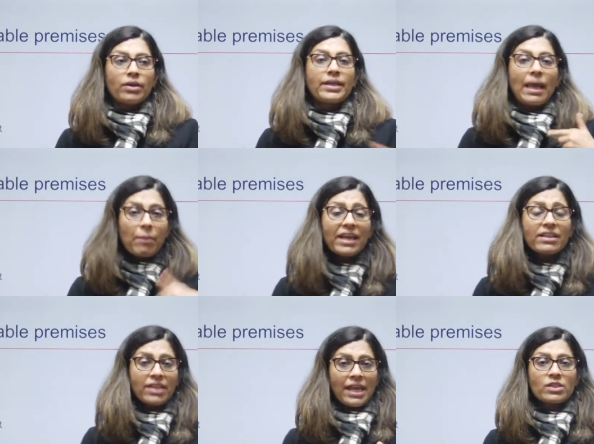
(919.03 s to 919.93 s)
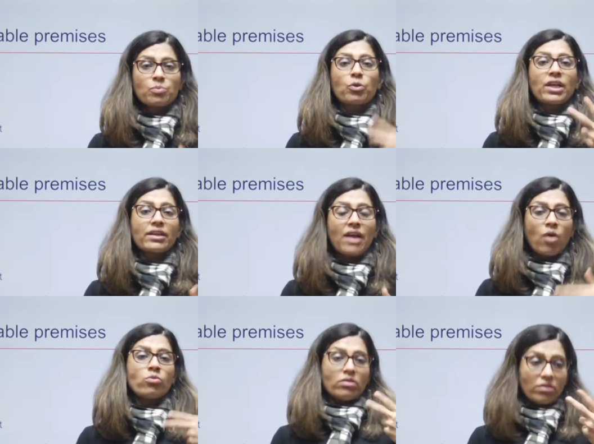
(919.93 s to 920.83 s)
Tabling things, putting
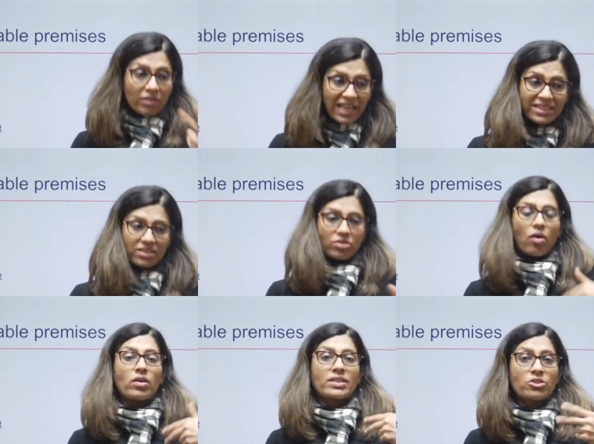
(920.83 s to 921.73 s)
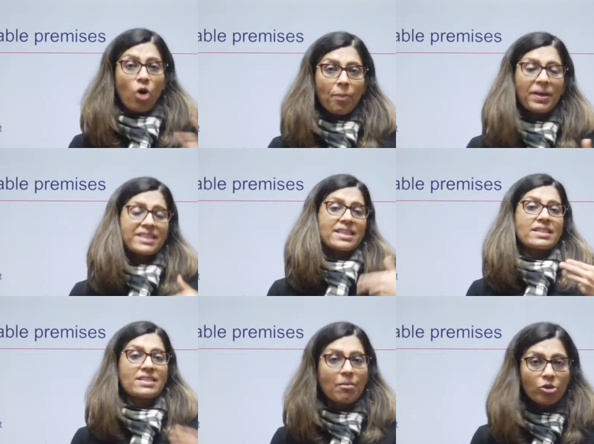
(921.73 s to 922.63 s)
down lists or topics and
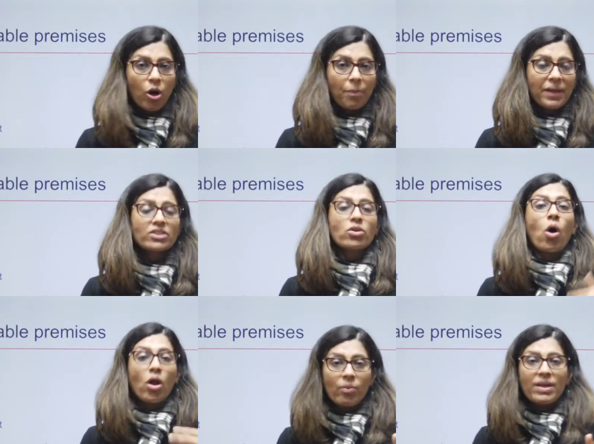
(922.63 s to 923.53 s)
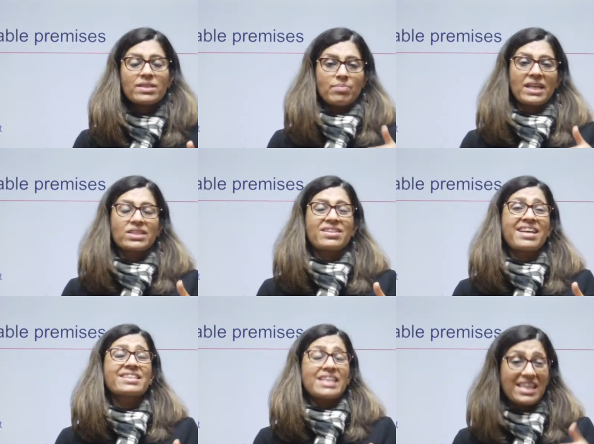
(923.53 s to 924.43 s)
subtopics always makes
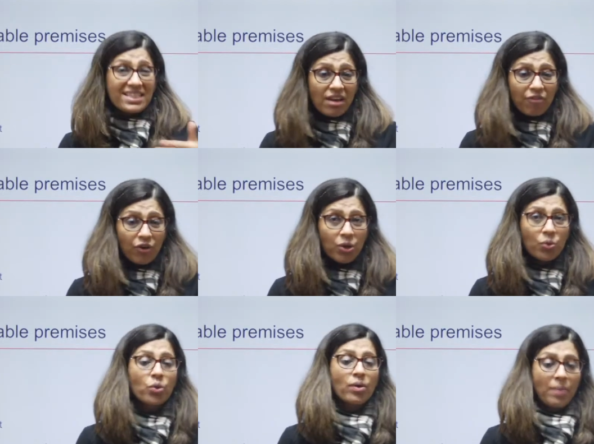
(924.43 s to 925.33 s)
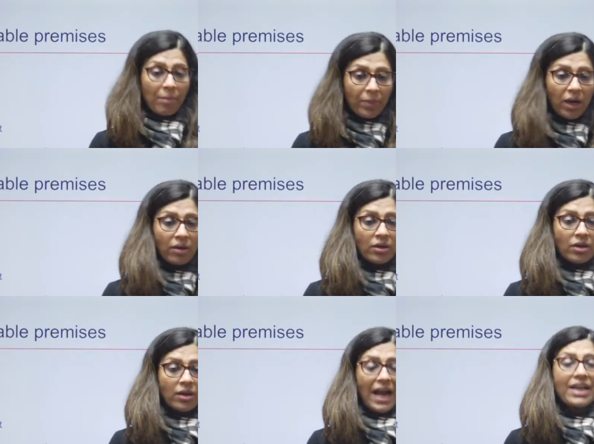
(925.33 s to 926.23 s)
things easier for you to remember
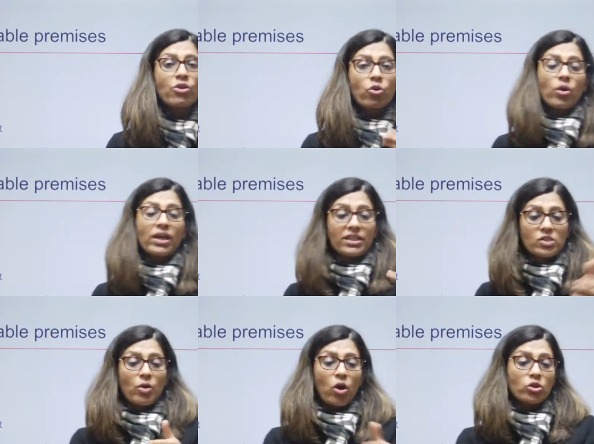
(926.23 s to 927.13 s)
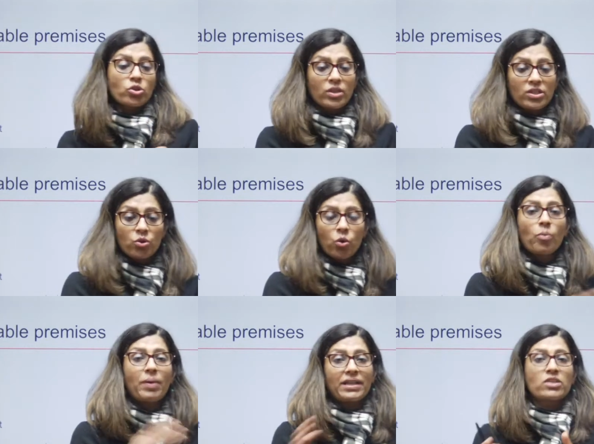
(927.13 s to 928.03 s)
and you know, okay, this belongs to this
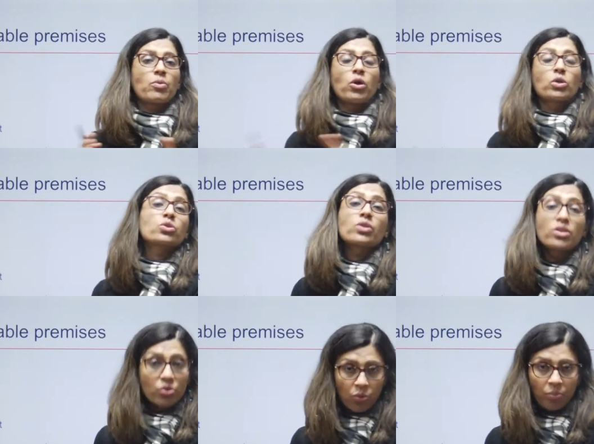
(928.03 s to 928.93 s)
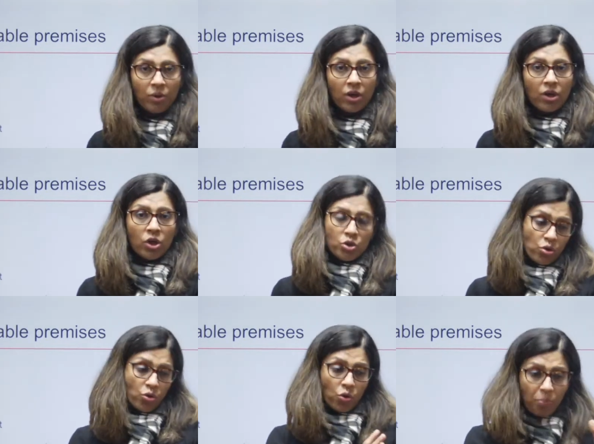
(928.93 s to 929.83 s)
group and this belongs to this group.
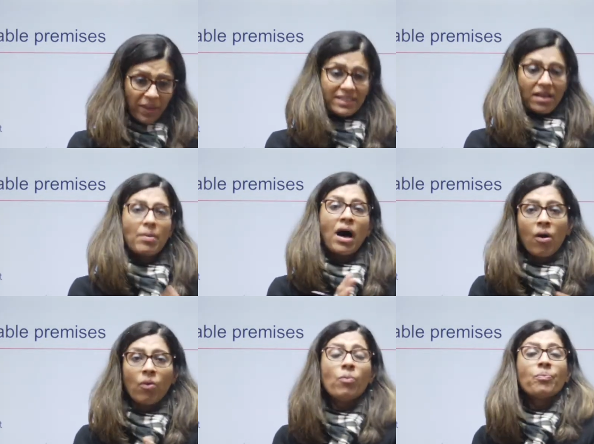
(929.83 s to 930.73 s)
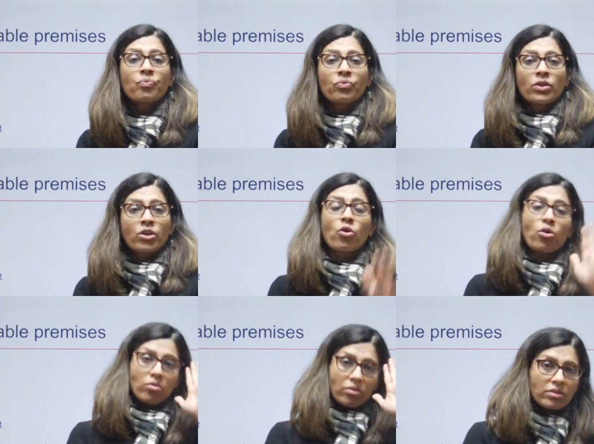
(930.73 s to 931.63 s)
So grouping somehow, you
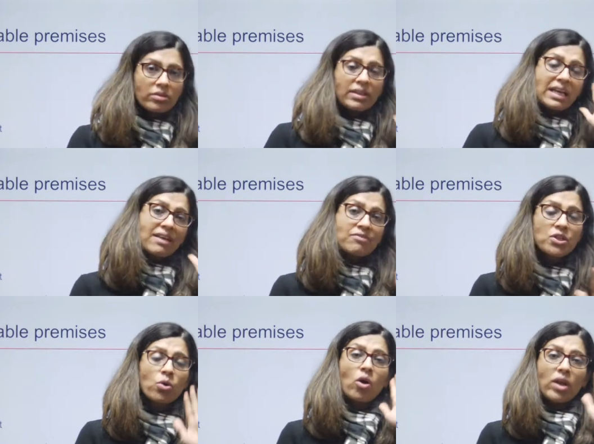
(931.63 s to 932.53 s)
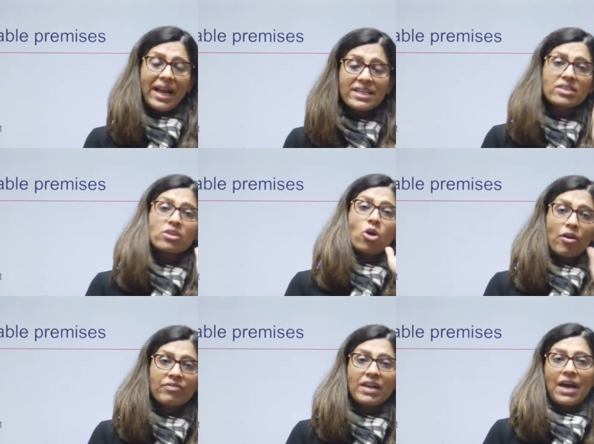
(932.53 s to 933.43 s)
know, they gives you, lends a lot
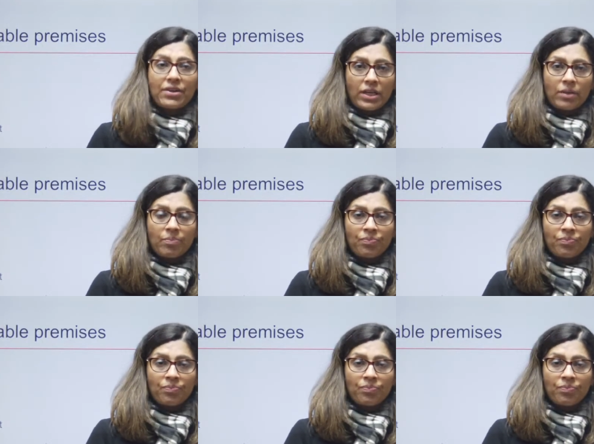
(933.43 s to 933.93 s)
of clarity.